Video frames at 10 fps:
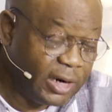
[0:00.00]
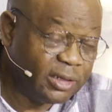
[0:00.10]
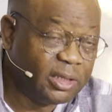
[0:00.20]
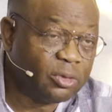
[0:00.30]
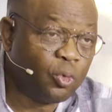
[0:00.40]

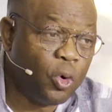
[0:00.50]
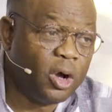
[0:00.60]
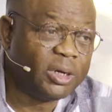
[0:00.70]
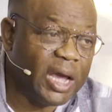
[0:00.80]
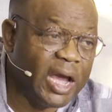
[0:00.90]
And he says,
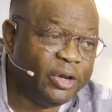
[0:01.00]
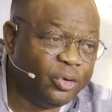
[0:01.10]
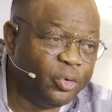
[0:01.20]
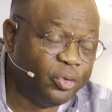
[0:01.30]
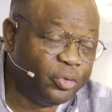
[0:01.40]
what are
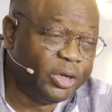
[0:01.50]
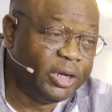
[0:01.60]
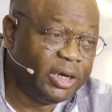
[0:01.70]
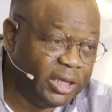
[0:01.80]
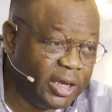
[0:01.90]
you
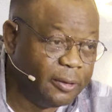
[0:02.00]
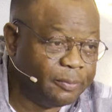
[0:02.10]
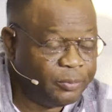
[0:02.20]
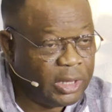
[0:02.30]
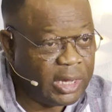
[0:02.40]
doing here?
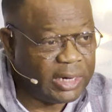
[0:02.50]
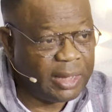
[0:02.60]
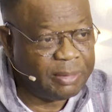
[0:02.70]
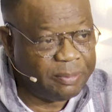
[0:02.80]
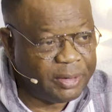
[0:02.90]
And
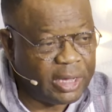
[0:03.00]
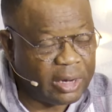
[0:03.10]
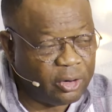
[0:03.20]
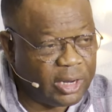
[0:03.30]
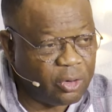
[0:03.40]
that may be
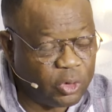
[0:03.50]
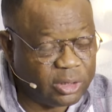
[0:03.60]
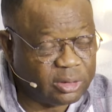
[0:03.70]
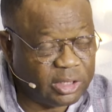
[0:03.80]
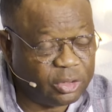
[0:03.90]
another
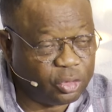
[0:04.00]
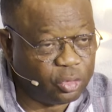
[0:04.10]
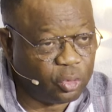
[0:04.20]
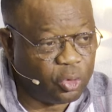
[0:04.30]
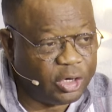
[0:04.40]
question to
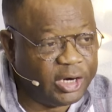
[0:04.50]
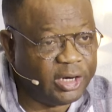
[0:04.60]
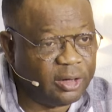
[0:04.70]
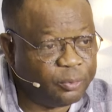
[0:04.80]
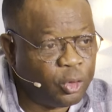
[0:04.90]
you.
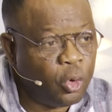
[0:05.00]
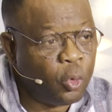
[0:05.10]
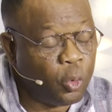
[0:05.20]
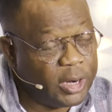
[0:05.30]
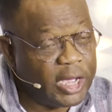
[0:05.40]
Really,
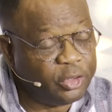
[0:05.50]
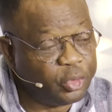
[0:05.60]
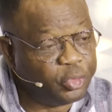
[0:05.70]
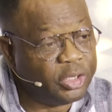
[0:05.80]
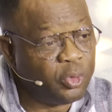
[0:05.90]
what are
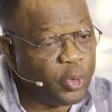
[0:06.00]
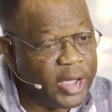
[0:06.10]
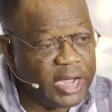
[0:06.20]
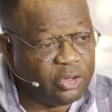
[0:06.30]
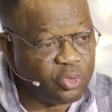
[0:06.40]
you doing
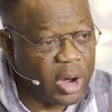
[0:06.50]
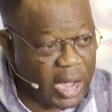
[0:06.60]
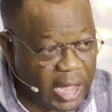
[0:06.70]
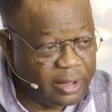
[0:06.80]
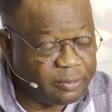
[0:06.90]
where you
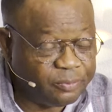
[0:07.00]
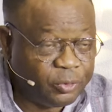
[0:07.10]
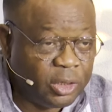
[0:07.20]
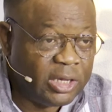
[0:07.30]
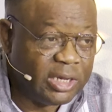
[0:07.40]
are?
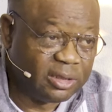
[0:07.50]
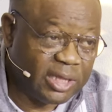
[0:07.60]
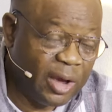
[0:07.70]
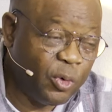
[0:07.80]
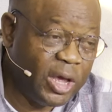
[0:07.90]
Is
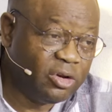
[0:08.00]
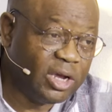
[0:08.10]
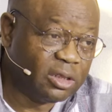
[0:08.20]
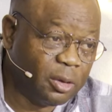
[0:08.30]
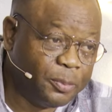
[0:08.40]
that where
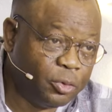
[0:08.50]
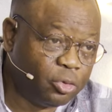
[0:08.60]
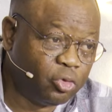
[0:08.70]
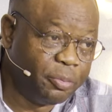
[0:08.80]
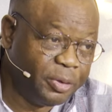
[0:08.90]
you are
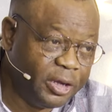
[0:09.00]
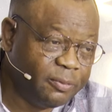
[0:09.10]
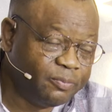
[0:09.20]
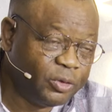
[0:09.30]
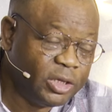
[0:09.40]
supposed to
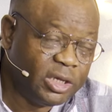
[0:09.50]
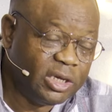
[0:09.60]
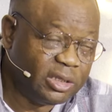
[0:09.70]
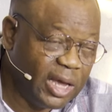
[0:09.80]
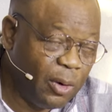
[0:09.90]
be?
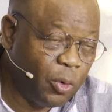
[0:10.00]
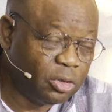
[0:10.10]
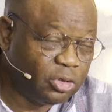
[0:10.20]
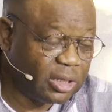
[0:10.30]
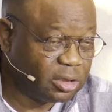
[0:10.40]
Is that
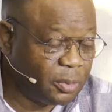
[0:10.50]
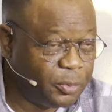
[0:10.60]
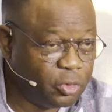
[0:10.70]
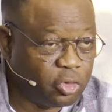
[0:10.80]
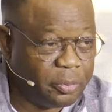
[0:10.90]
what you are
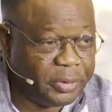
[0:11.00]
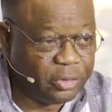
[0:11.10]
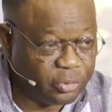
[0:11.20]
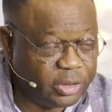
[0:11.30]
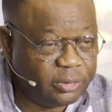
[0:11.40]
supposed to
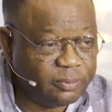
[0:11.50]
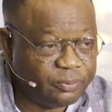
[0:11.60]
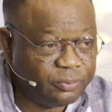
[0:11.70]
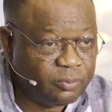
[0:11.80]
be doing?